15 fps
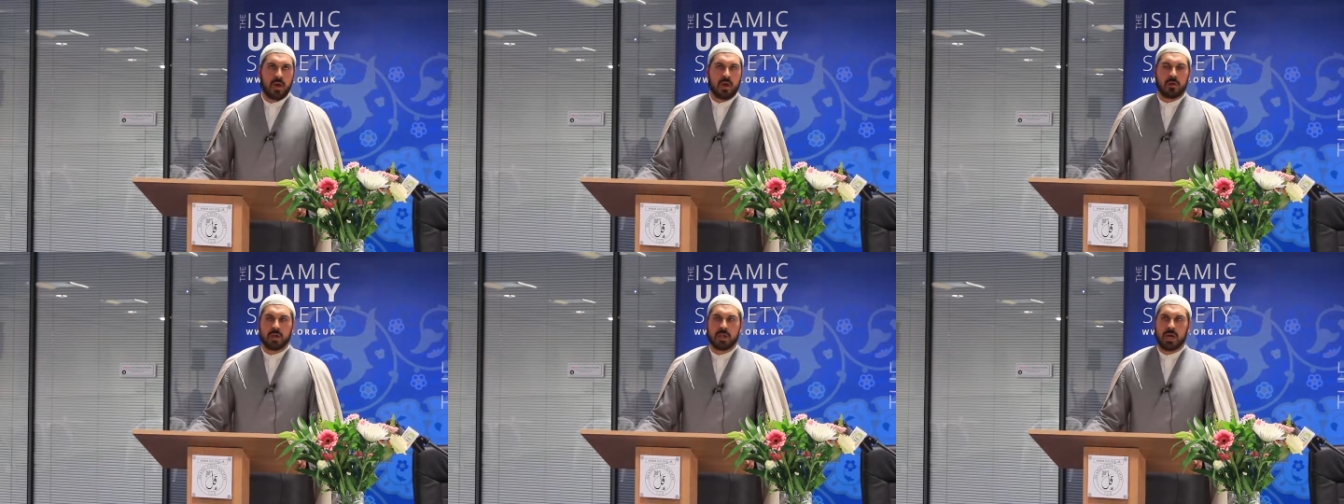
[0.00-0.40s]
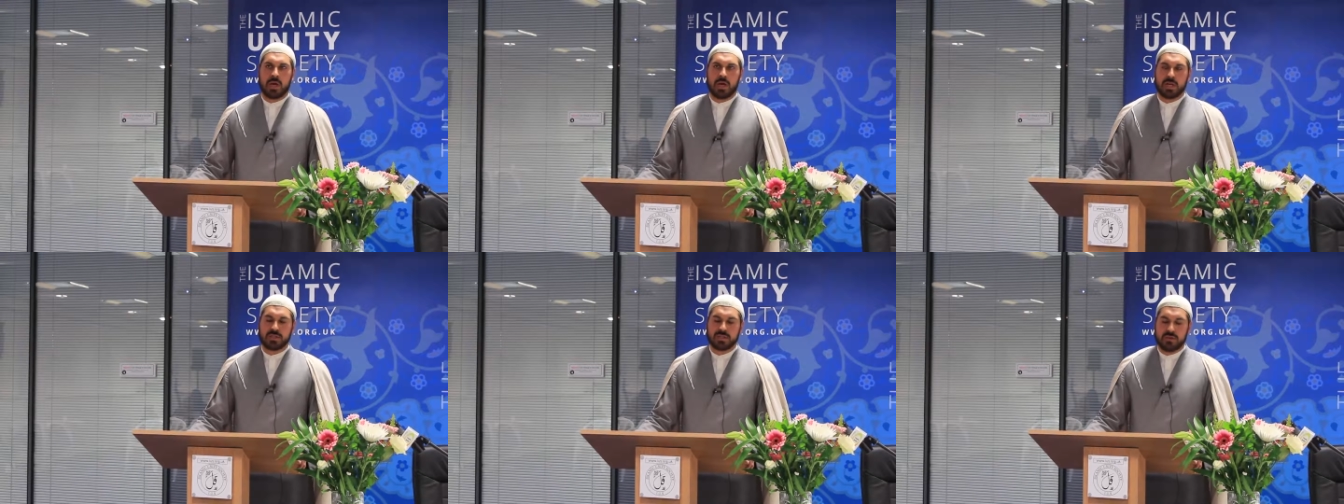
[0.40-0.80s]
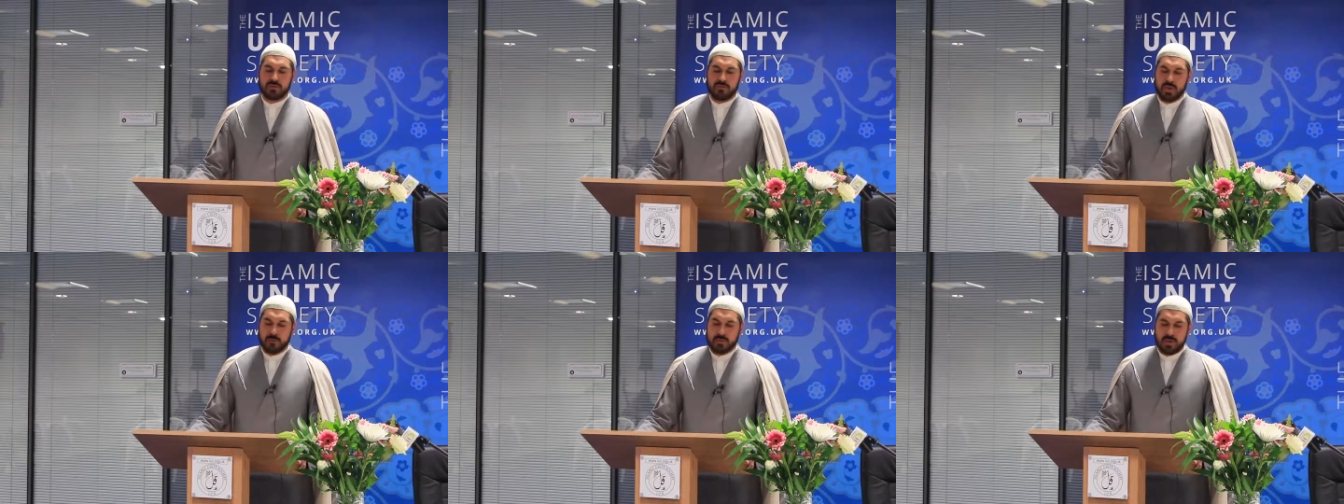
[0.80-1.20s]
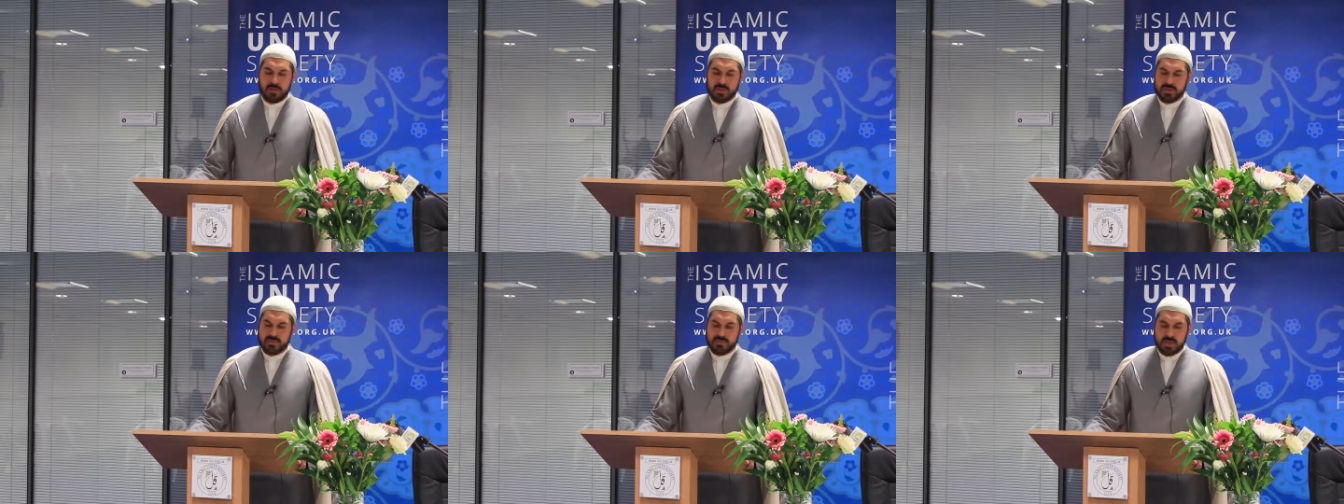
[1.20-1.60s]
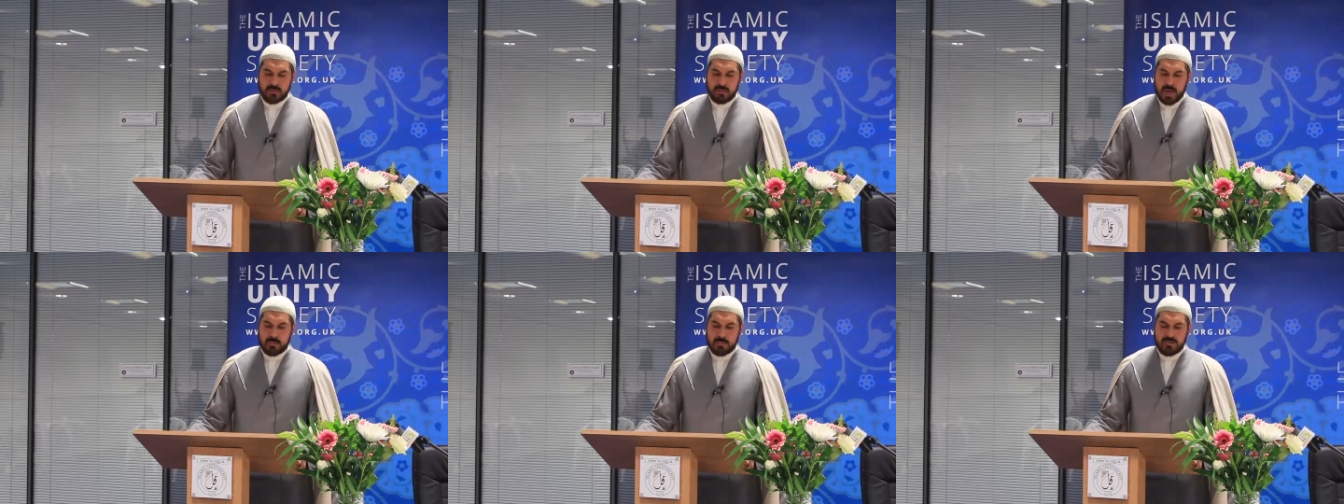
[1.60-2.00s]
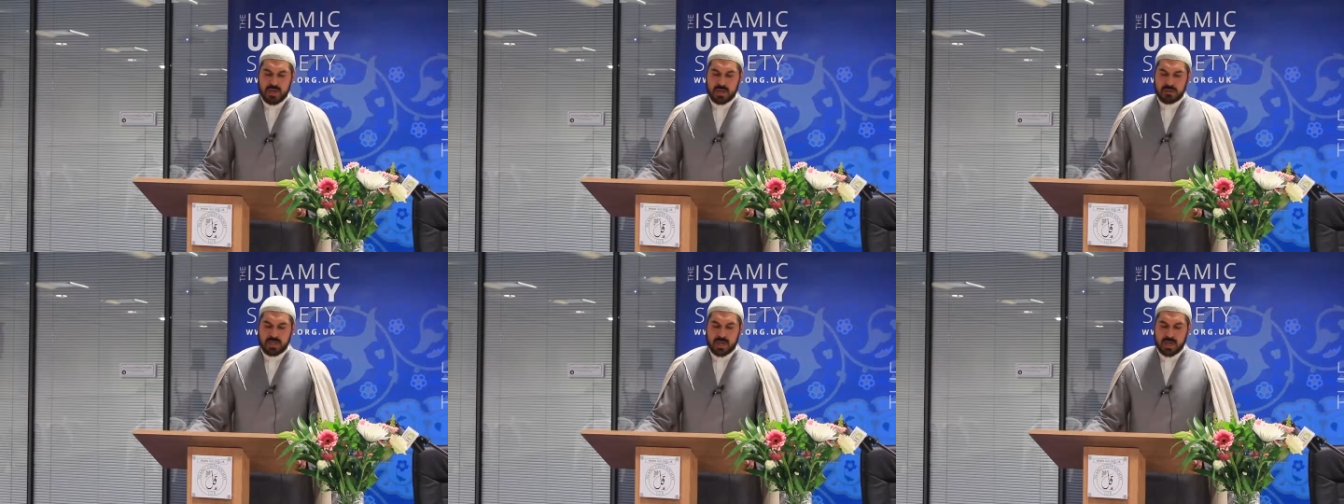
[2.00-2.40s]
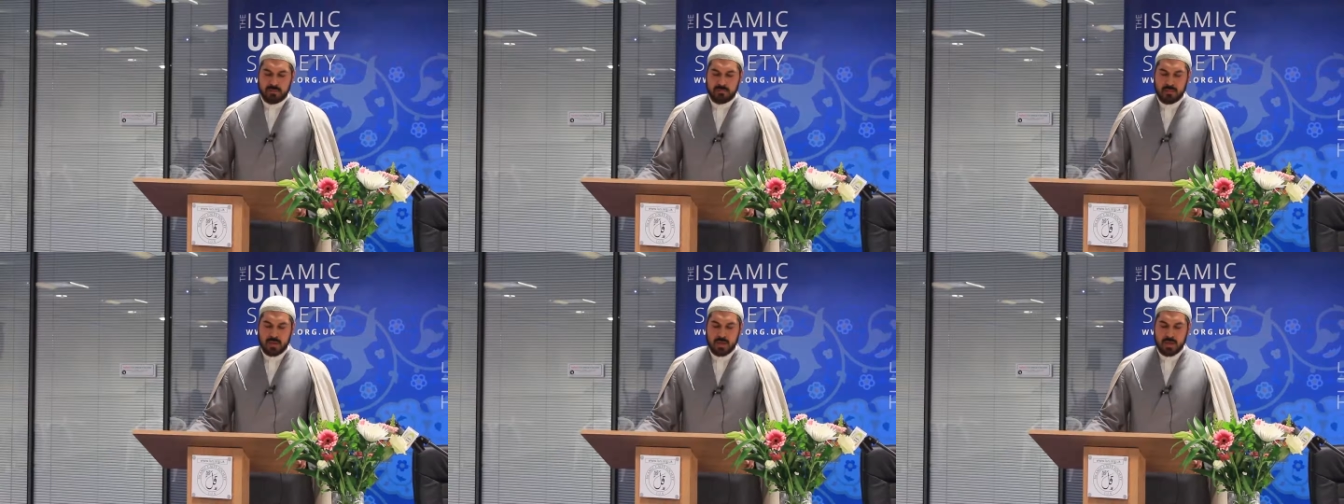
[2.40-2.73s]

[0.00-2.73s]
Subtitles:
Oh Allah, hasten the reappearance of the Imam of our time